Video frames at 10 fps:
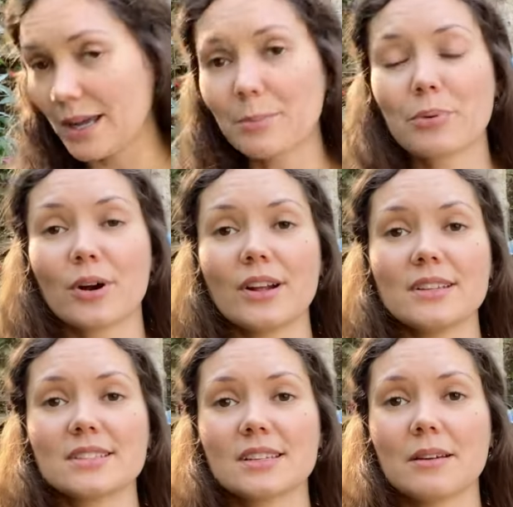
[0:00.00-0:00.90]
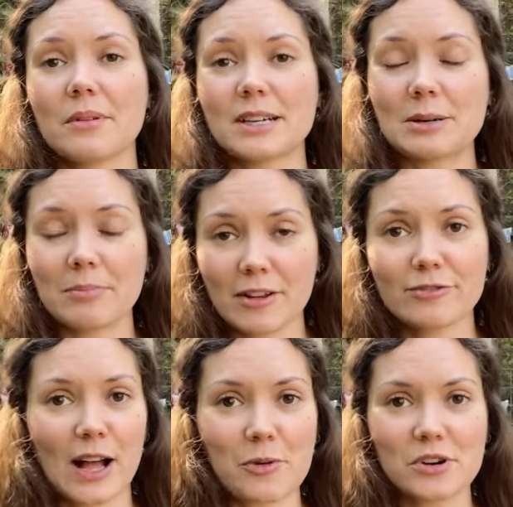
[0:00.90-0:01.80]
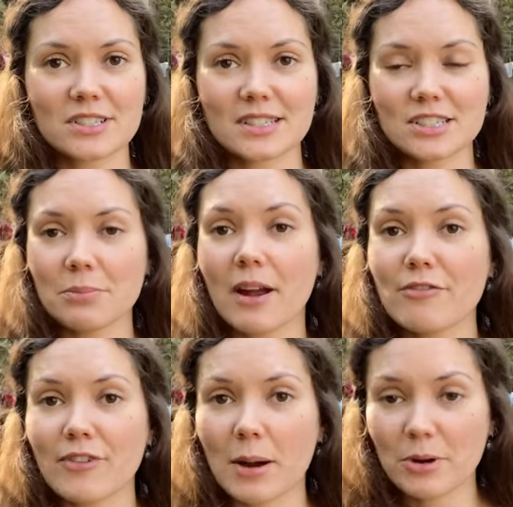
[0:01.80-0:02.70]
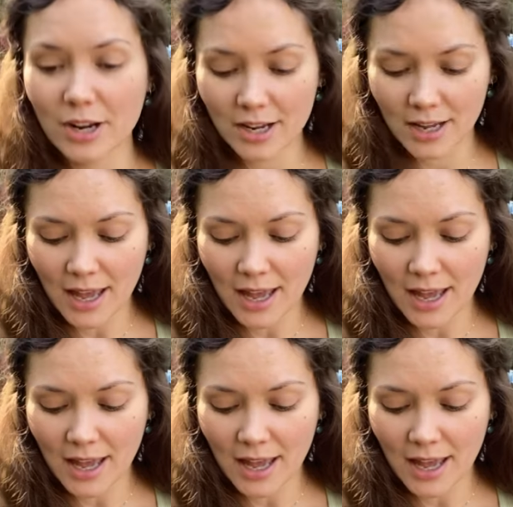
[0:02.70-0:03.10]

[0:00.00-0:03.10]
imprint my flowers into my fabric,